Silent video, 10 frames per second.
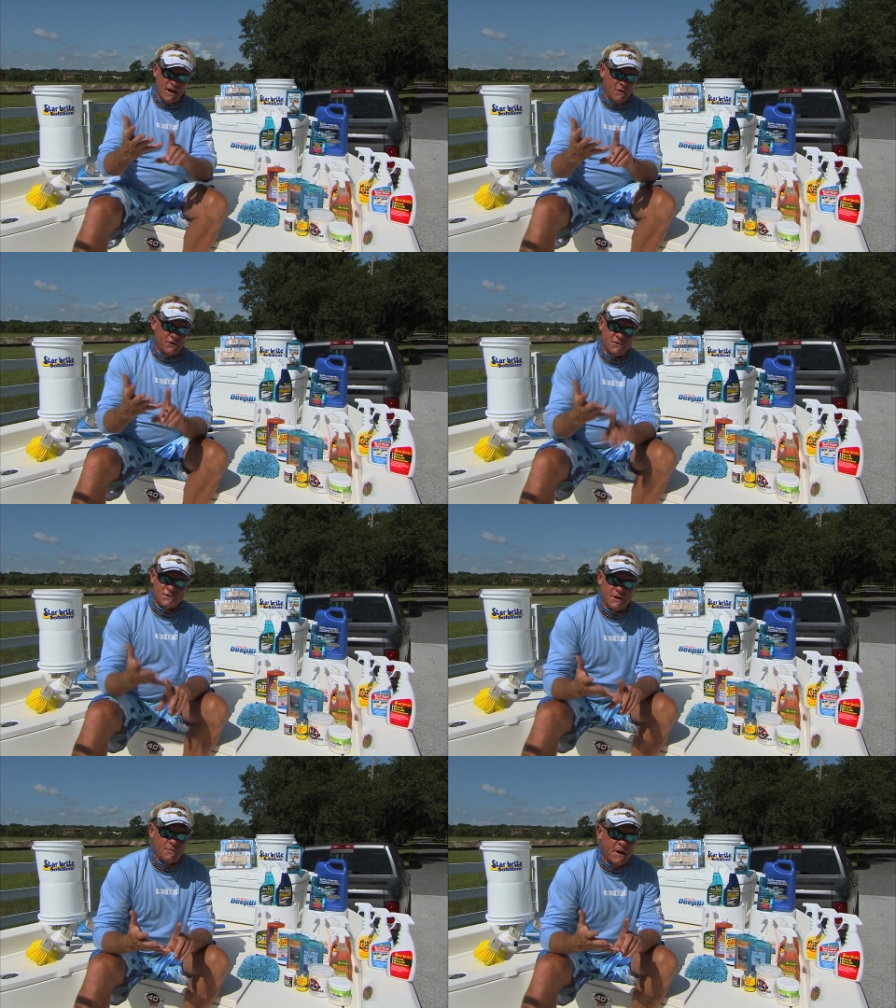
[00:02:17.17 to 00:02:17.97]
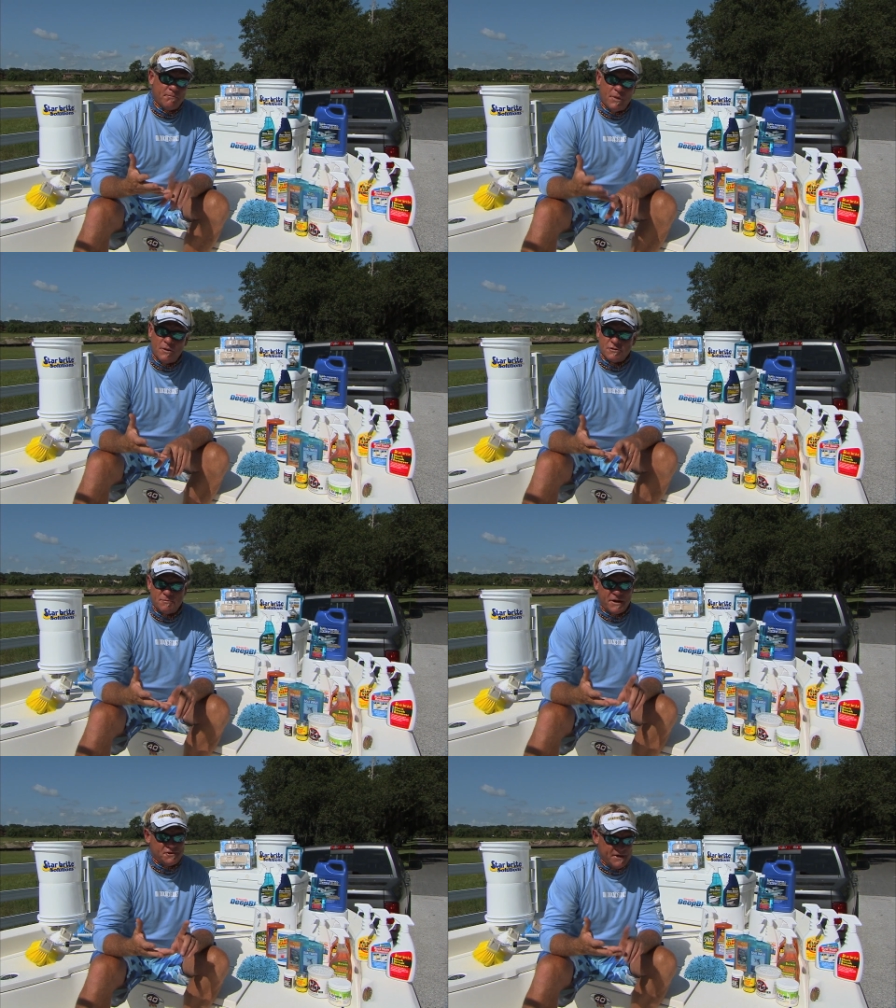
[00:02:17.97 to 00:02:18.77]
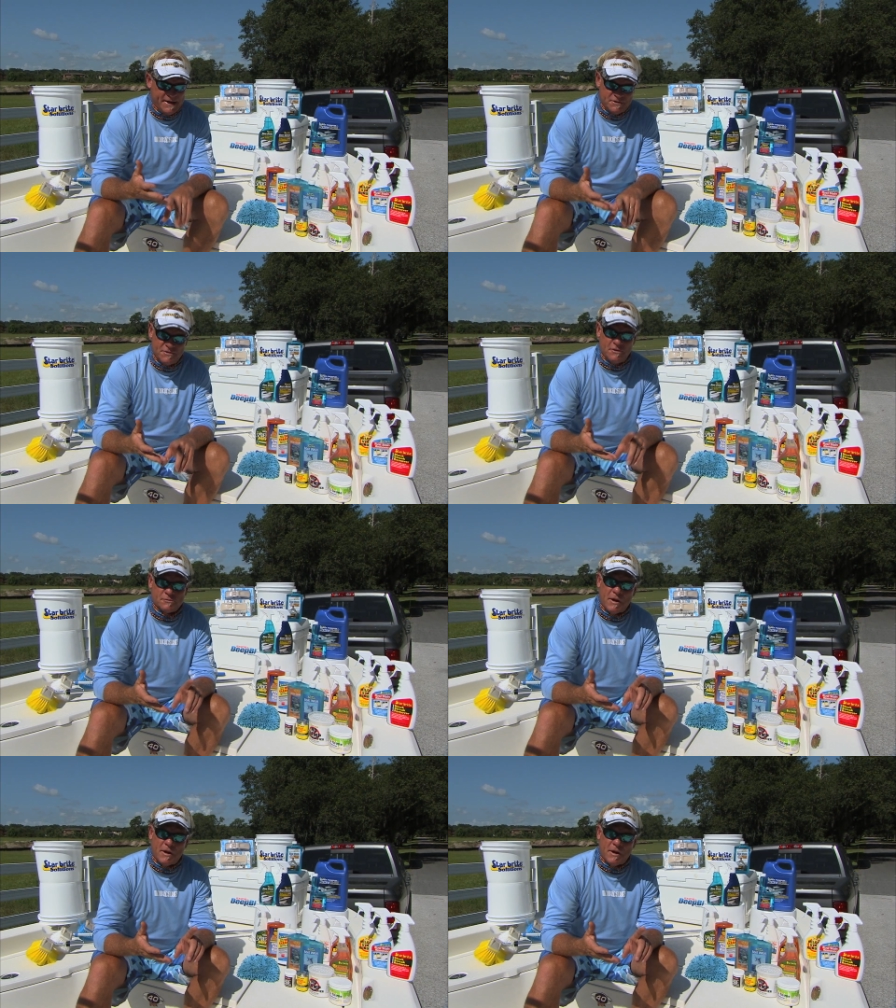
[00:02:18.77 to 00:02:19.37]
I use it in my boats, my chainsaws,